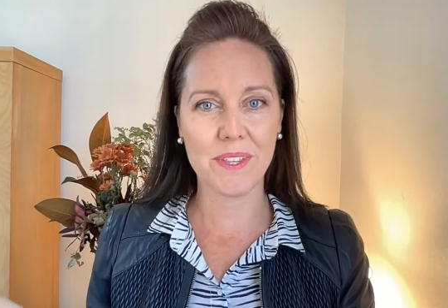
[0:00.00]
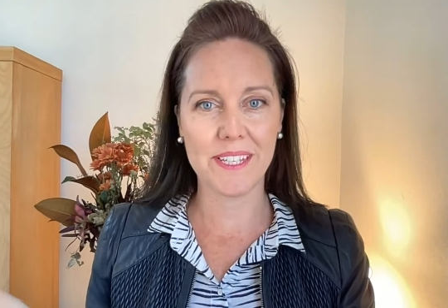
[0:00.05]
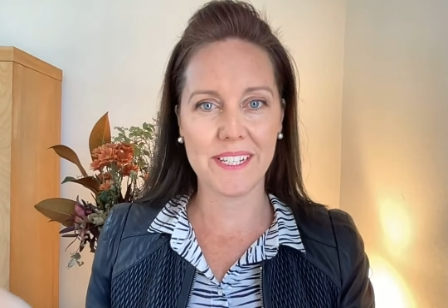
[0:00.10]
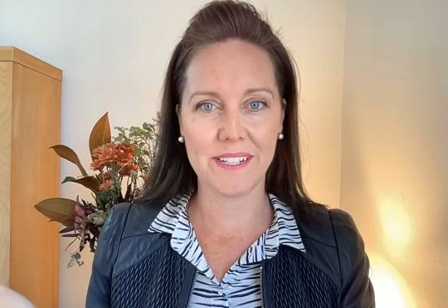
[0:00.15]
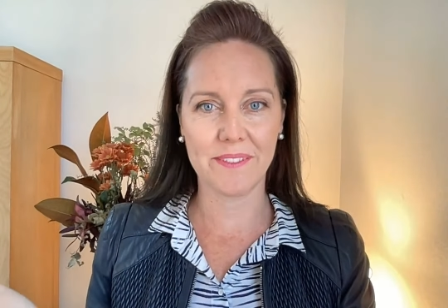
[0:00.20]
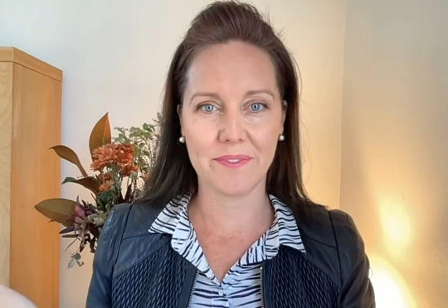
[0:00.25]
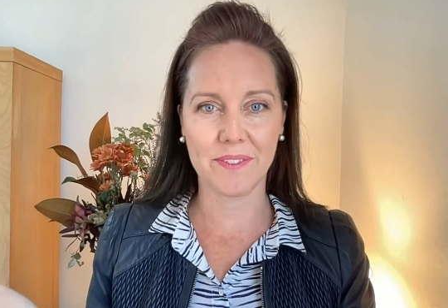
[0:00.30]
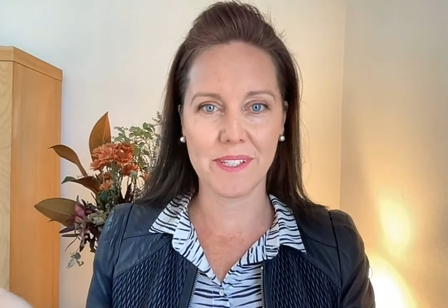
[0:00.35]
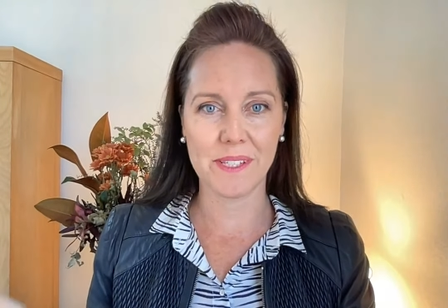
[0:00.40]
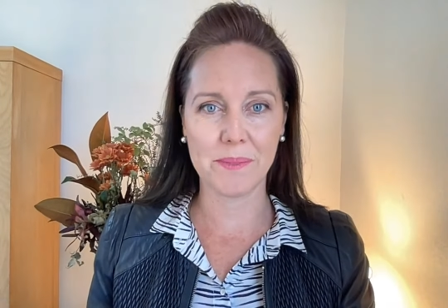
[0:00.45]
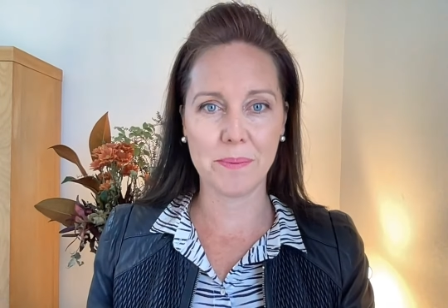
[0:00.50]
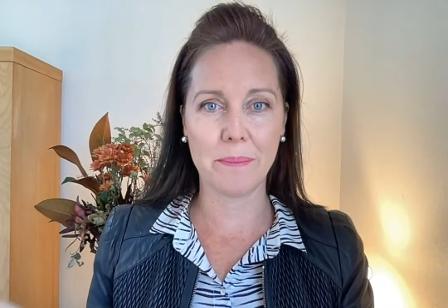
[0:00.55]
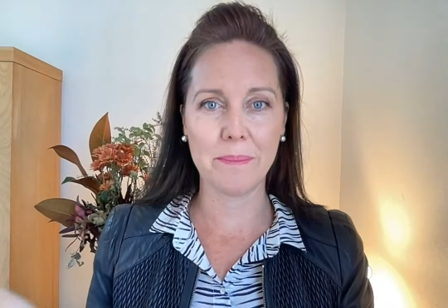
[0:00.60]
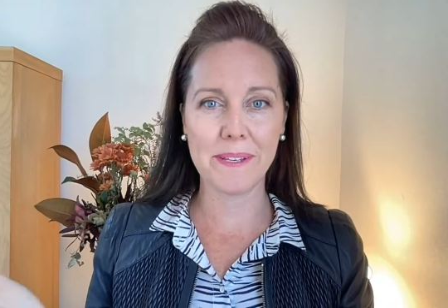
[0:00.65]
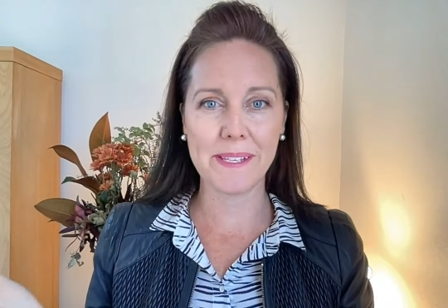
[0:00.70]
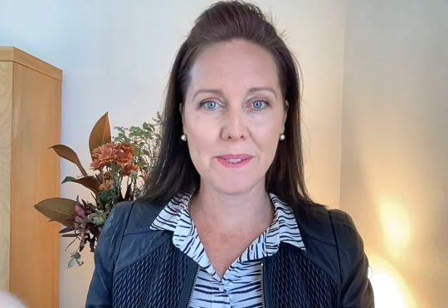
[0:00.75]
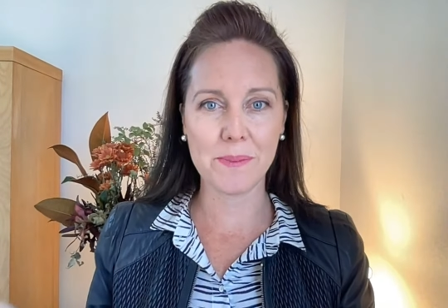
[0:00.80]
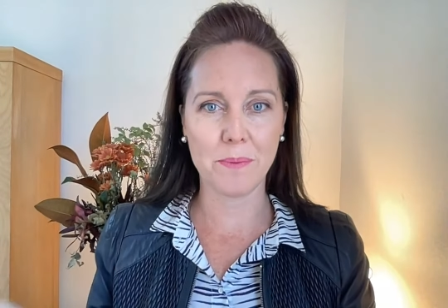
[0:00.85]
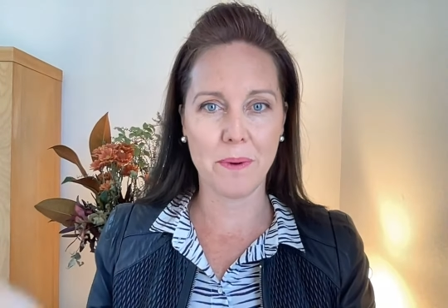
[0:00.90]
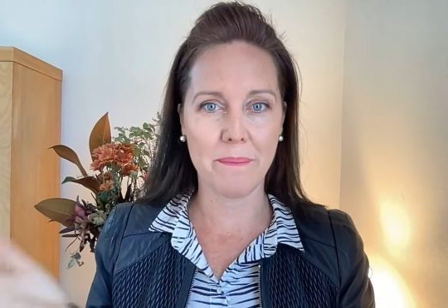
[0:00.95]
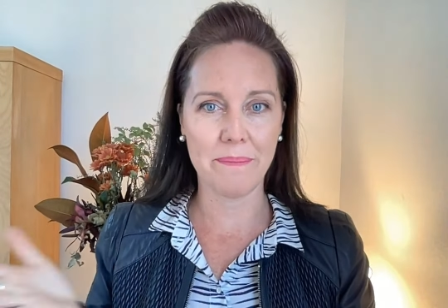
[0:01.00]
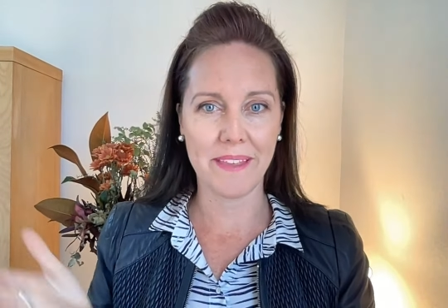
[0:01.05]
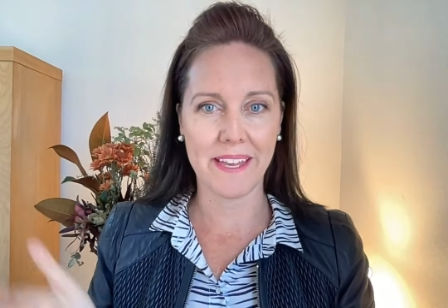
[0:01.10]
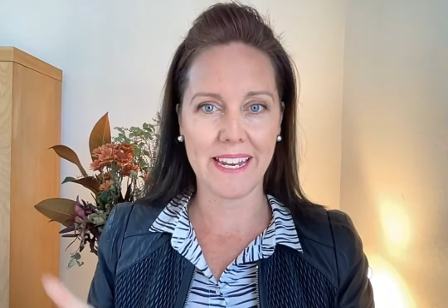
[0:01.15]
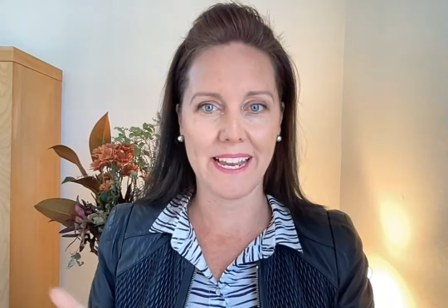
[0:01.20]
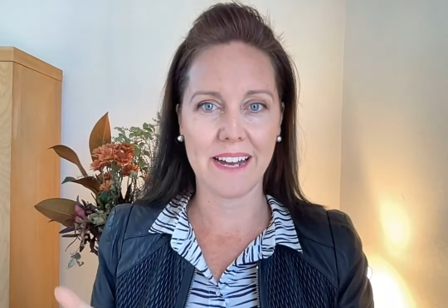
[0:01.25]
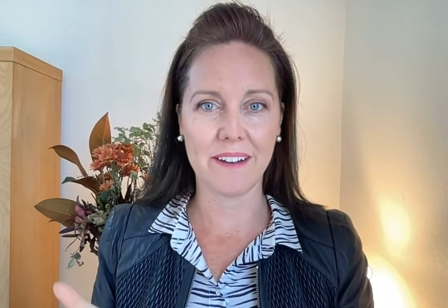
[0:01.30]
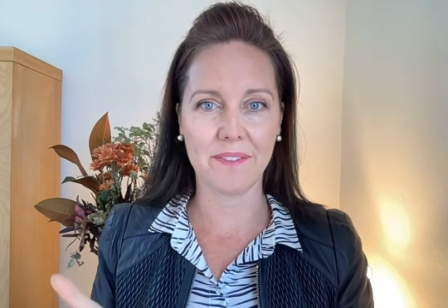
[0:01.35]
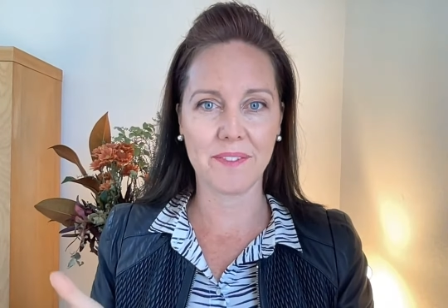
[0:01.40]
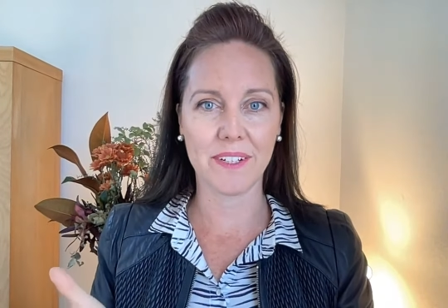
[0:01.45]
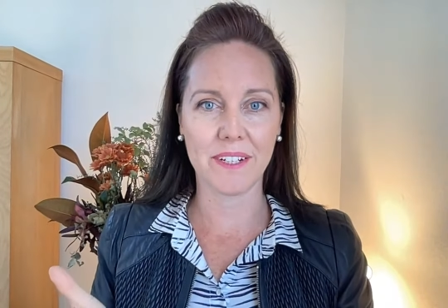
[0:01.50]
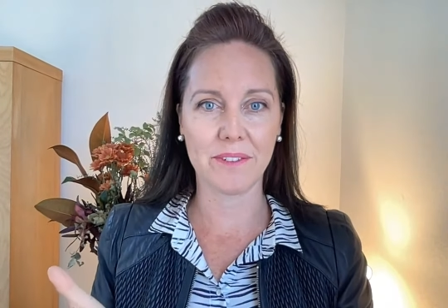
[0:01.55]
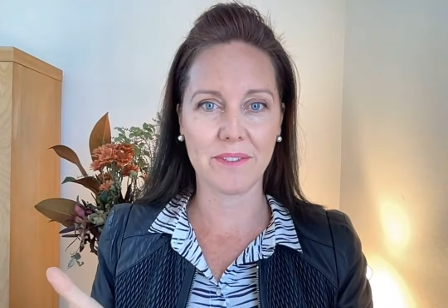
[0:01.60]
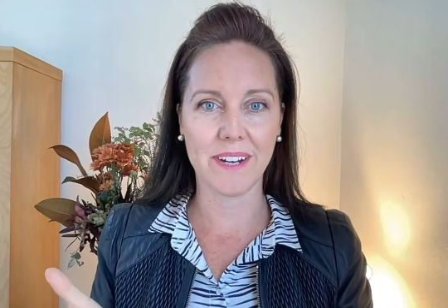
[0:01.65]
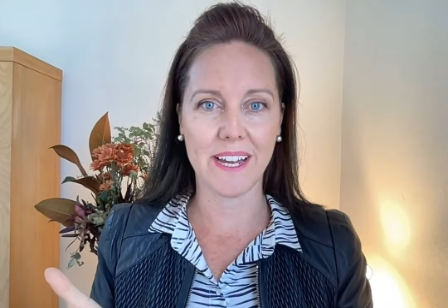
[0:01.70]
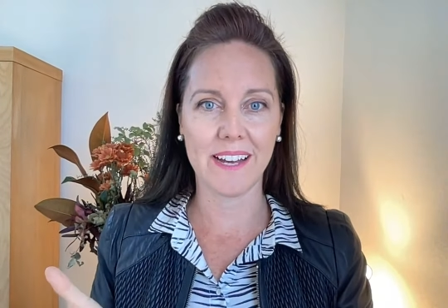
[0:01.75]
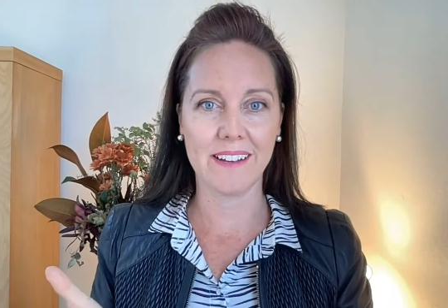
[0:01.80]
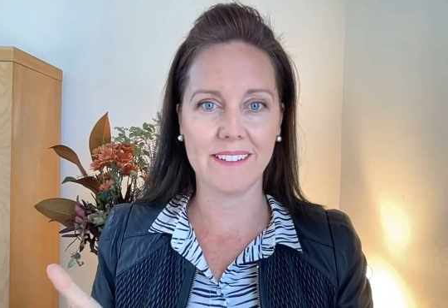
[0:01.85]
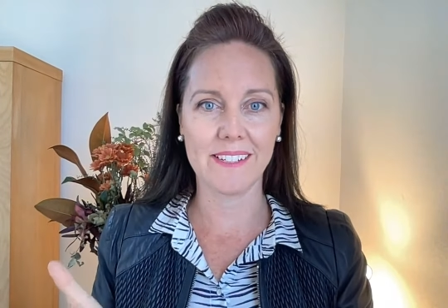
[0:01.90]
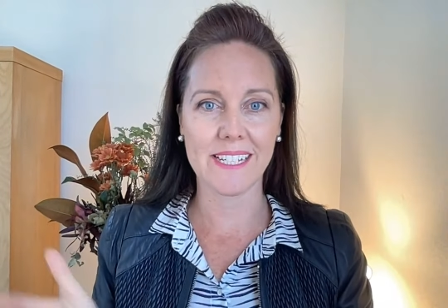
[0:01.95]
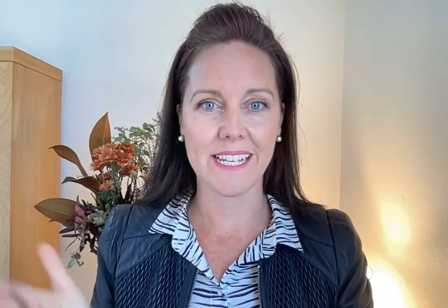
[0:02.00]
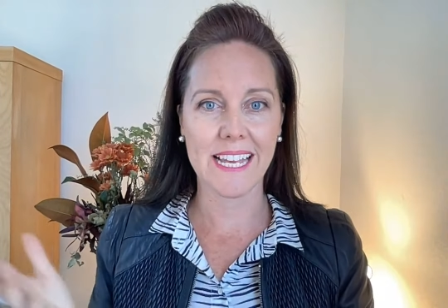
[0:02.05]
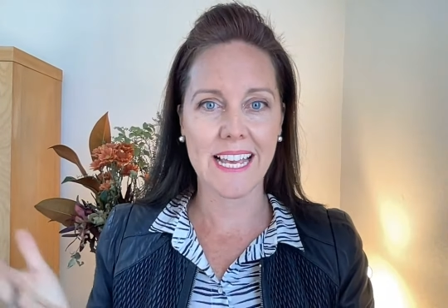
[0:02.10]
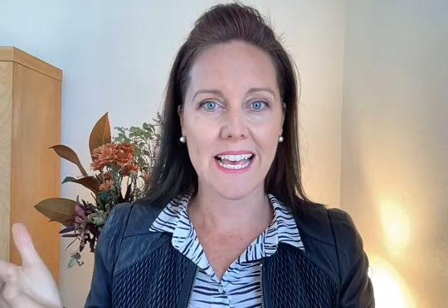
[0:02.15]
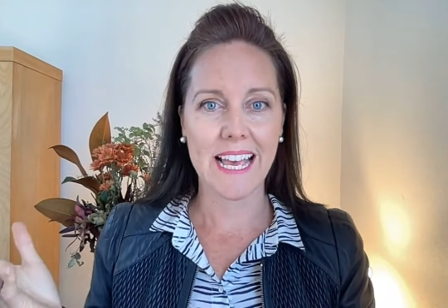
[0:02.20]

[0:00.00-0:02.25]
the difference when we swap that outfit around.